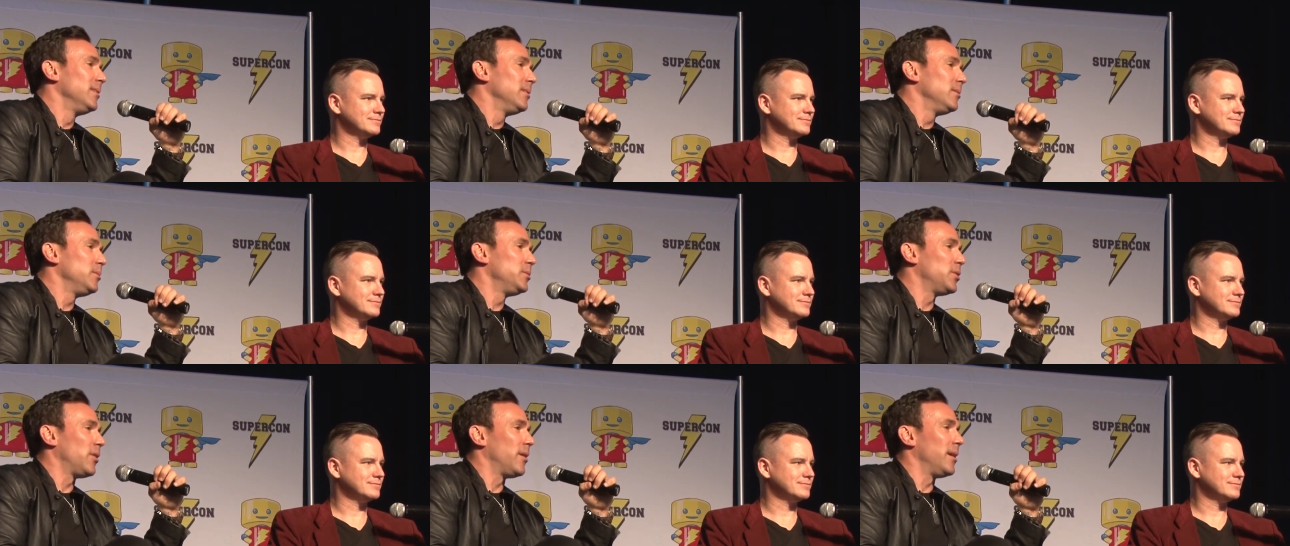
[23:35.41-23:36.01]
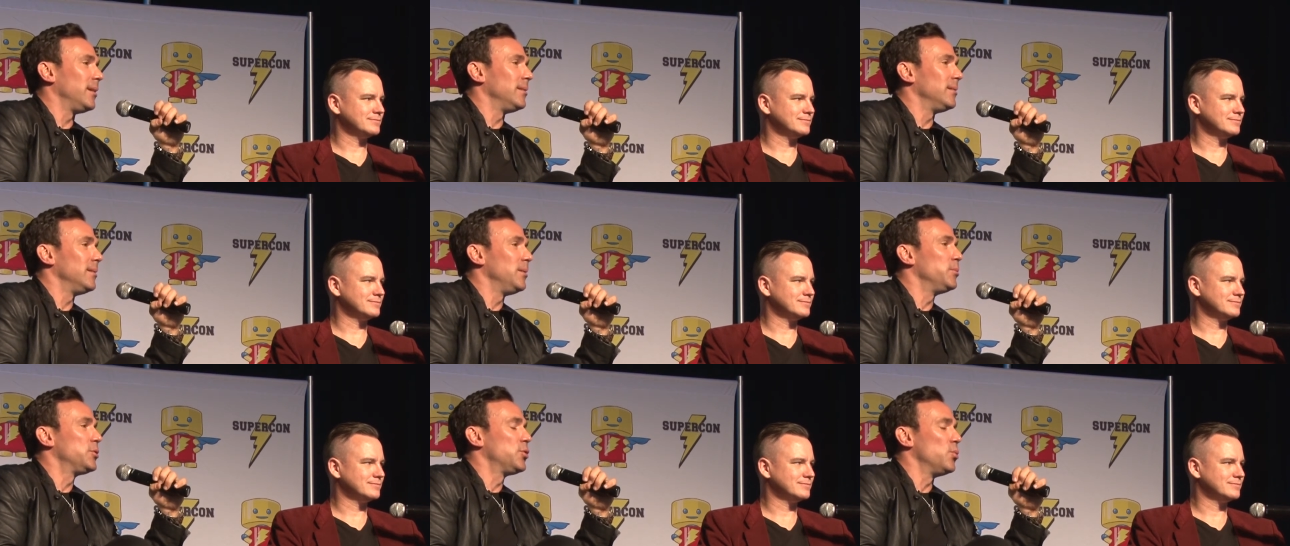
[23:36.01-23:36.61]
Speaker 1: it was all right.
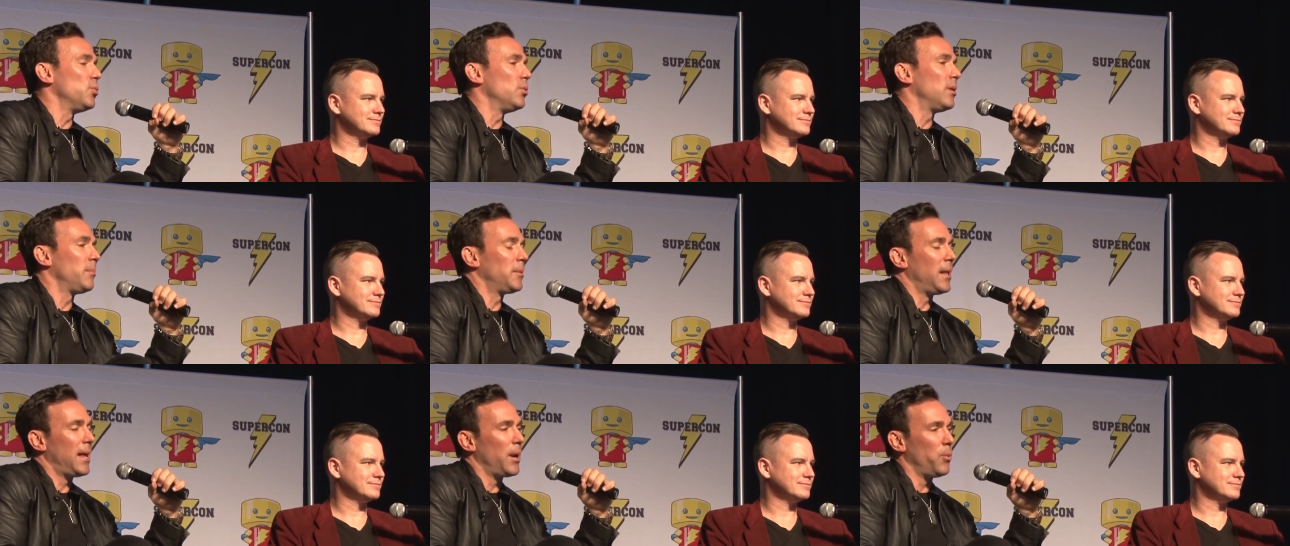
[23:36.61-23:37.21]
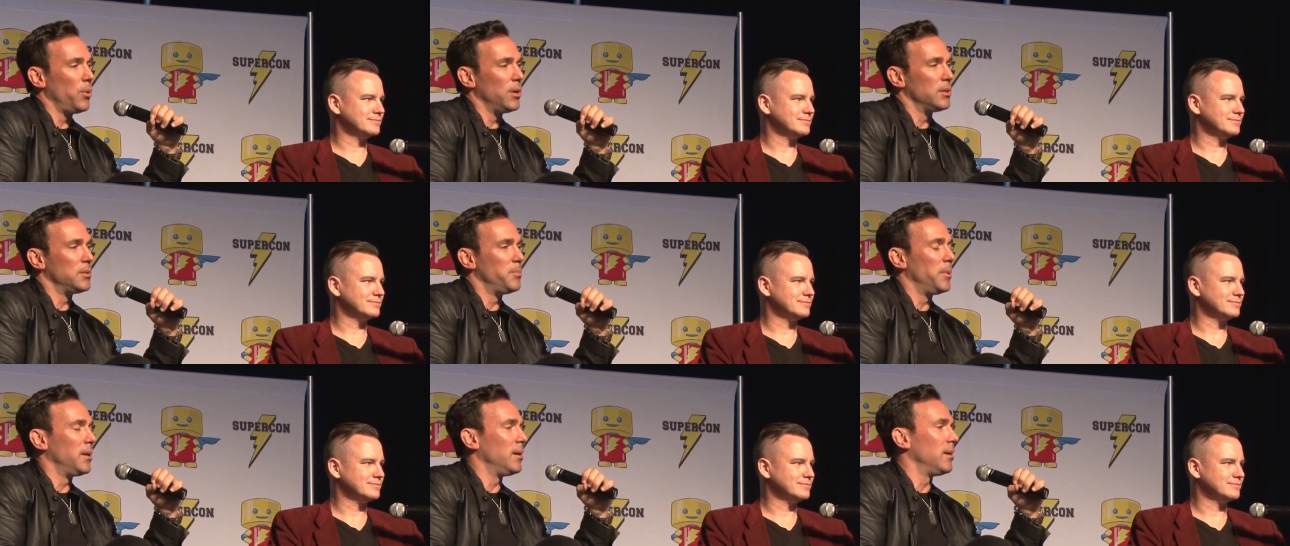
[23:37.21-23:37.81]
It was cool. I'm glad I was,
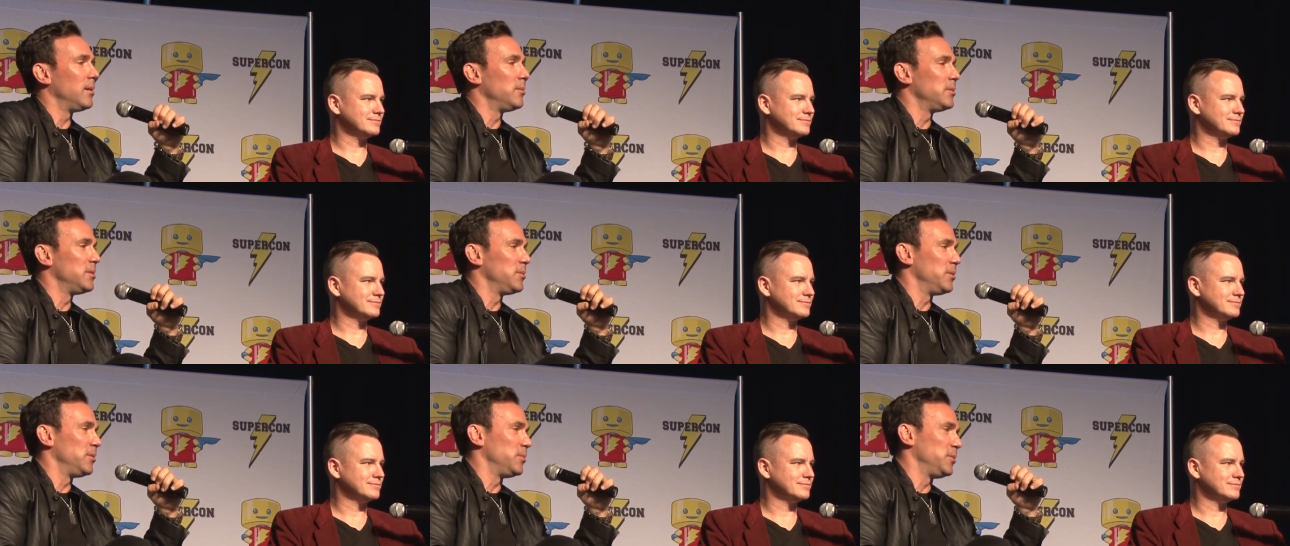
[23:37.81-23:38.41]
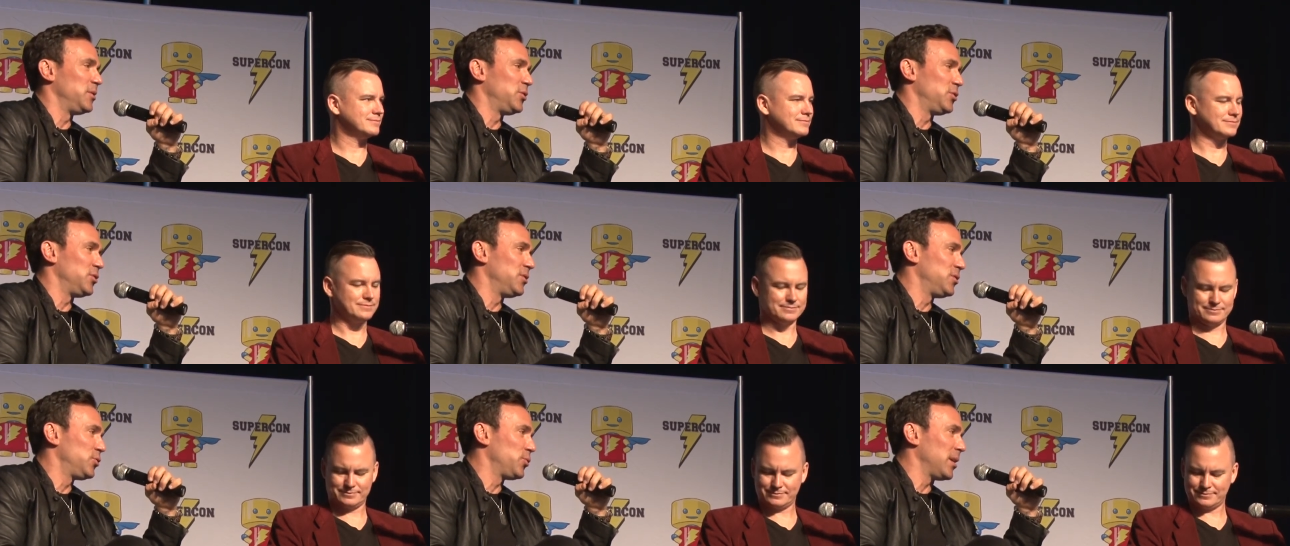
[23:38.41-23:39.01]
but uh, it, was, it was
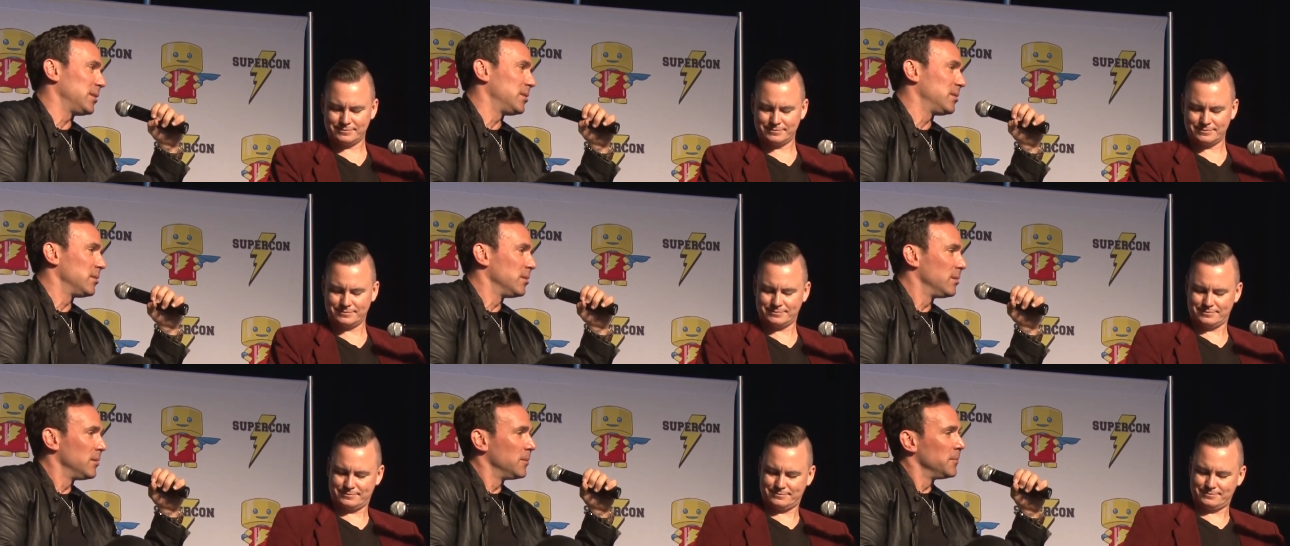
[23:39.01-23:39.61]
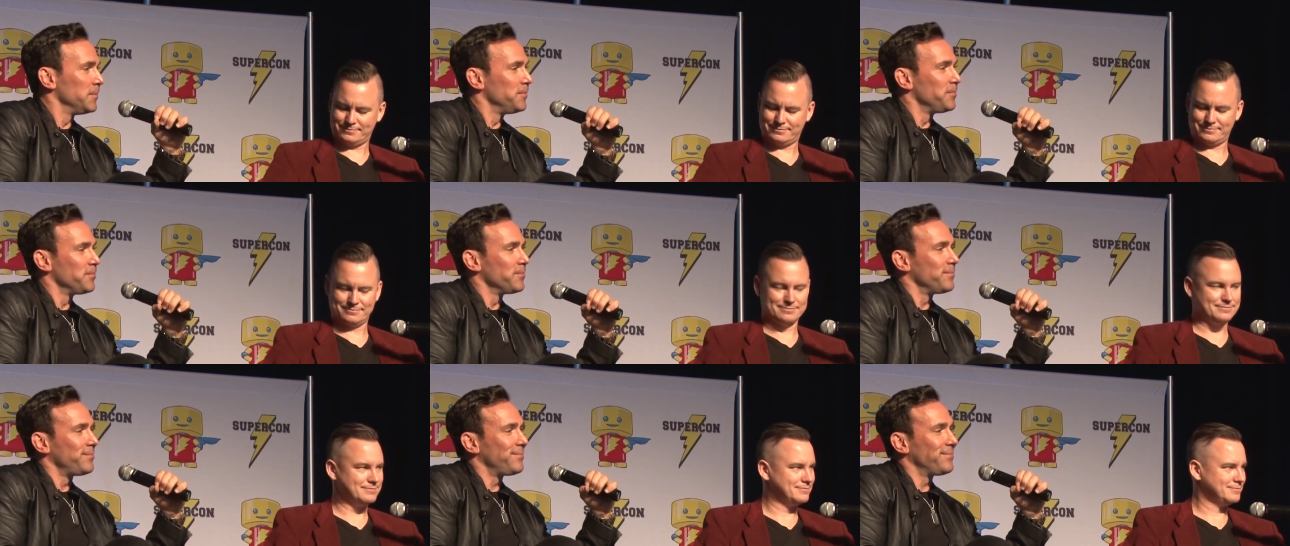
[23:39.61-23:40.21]
stress.
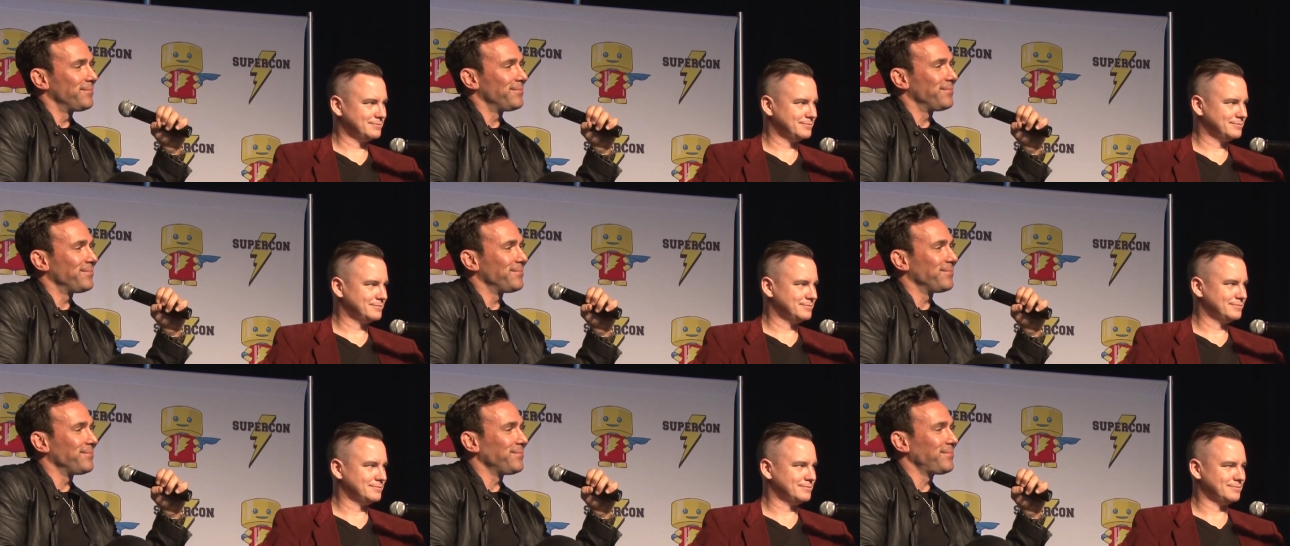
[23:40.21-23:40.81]
Okay.